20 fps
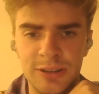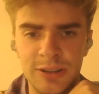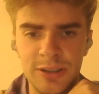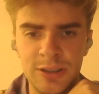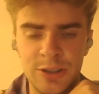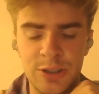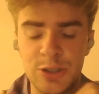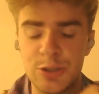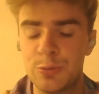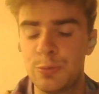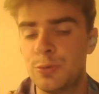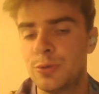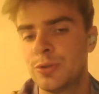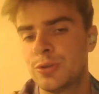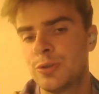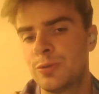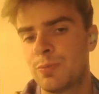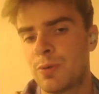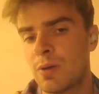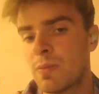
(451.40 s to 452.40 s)
this
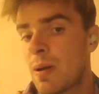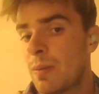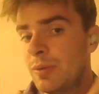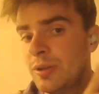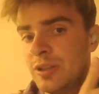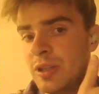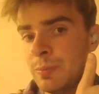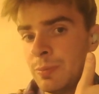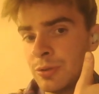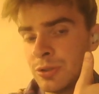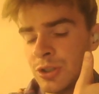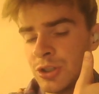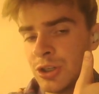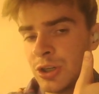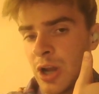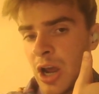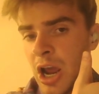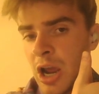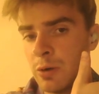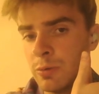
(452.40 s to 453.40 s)
was probably the
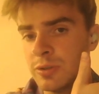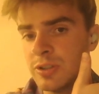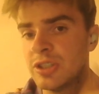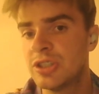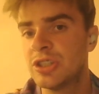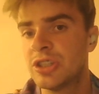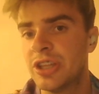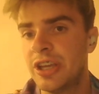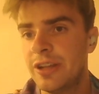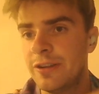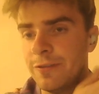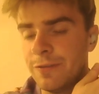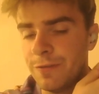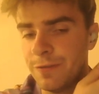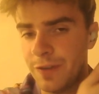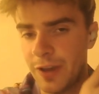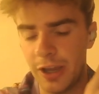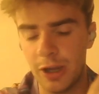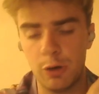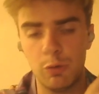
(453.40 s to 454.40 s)
position I would still
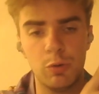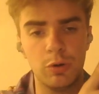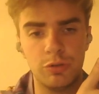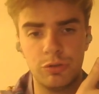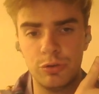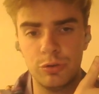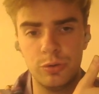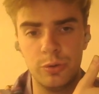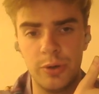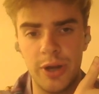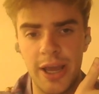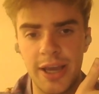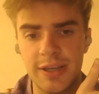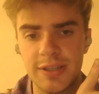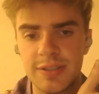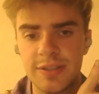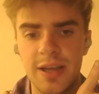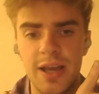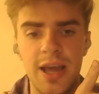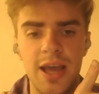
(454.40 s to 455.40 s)
think what to do
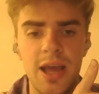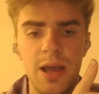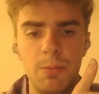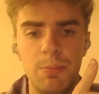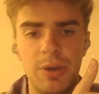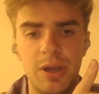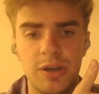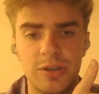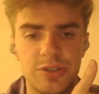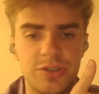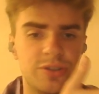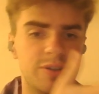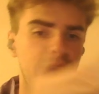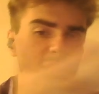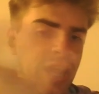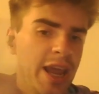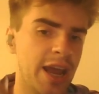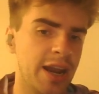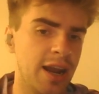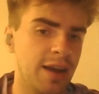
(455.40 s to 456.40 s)
next. Because
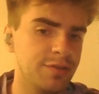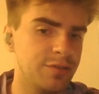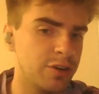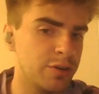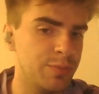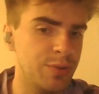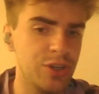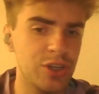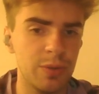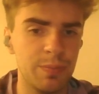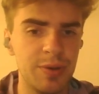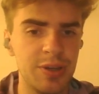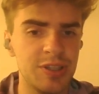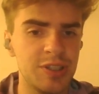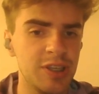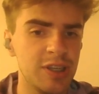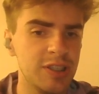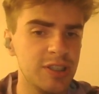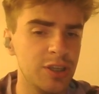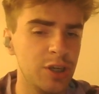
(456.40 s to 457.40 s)
again, after bishop
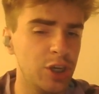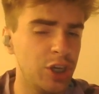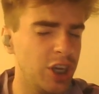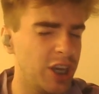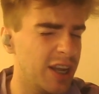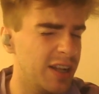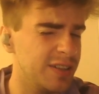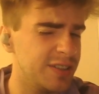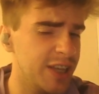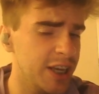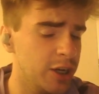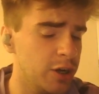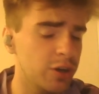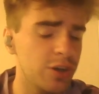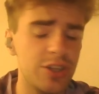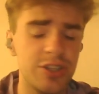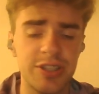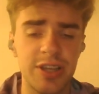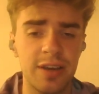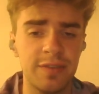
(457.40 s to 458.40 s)
e6, he can take
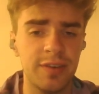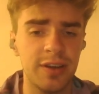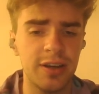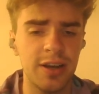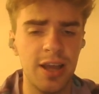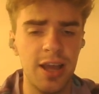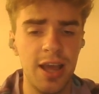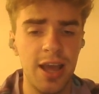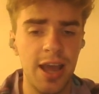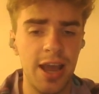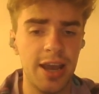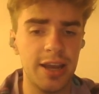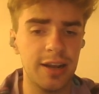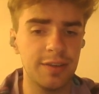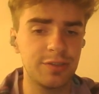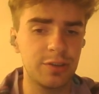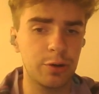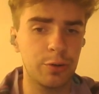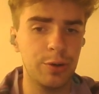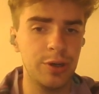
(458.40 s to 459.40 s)
on e7, and
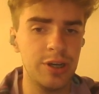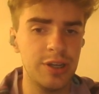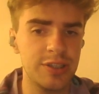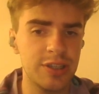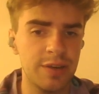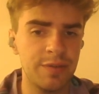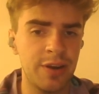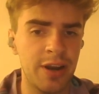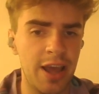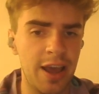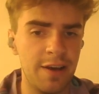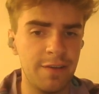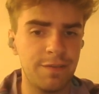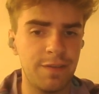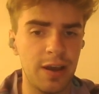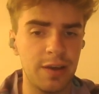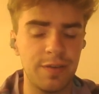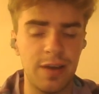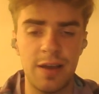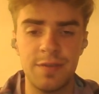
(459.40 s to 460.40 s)
after queen e7,
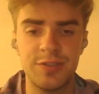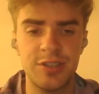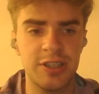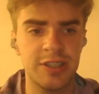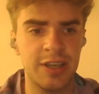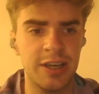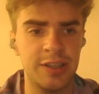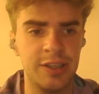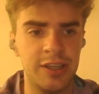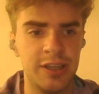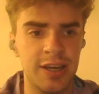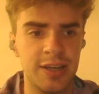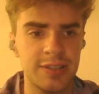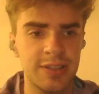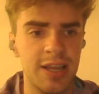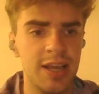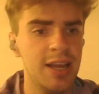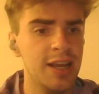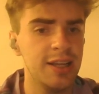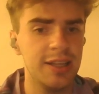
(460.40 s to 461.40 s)
f5, f6
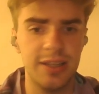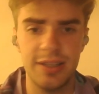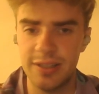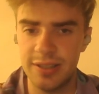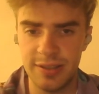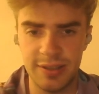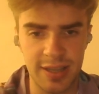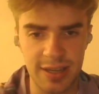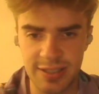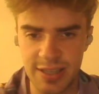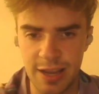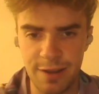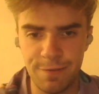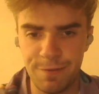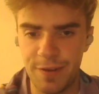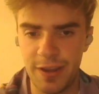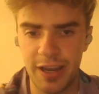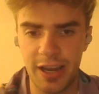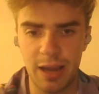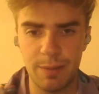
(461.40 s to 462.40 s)
ideas. The same
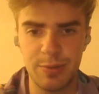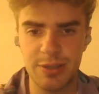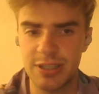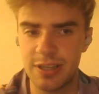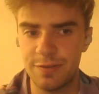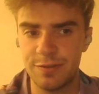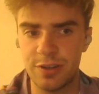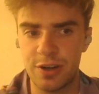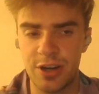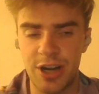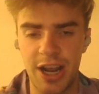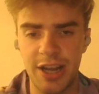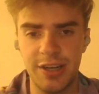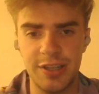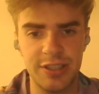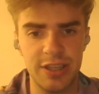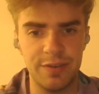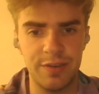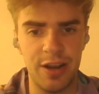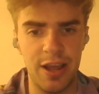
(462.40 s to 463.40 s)
thing happens after knight
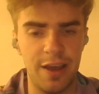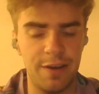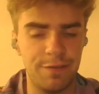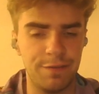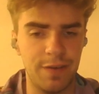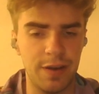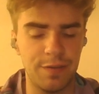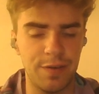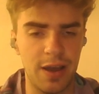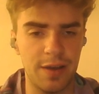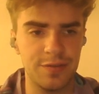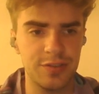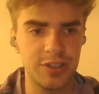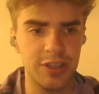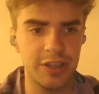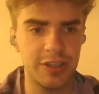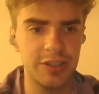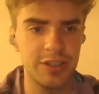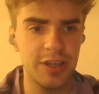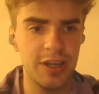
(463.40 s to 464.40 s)
e7, f5,
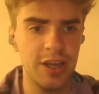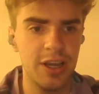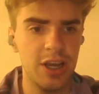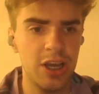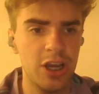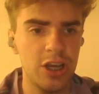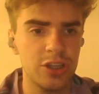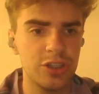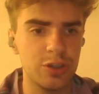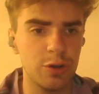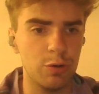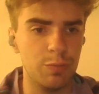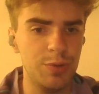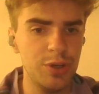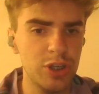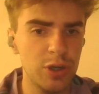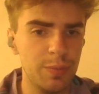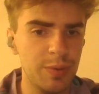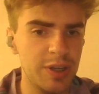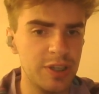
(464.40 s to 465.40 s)
f6. So
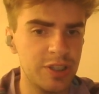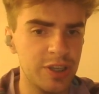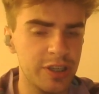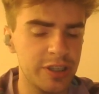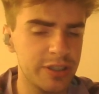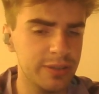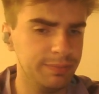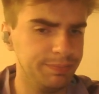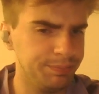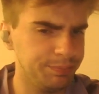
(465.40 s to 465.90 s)
bishop e6